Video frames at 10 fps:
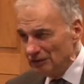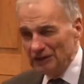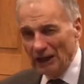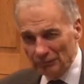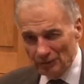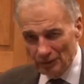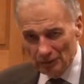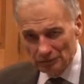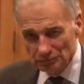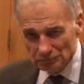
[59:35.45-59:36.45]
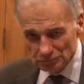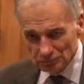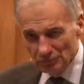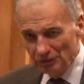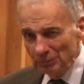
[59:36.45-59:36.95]
staffer
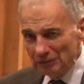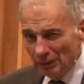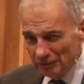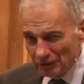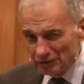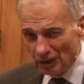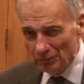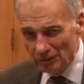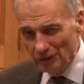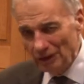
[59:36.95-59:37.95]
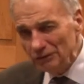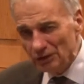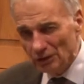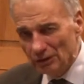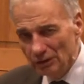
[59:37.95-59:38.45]
Sometimes they start with an intern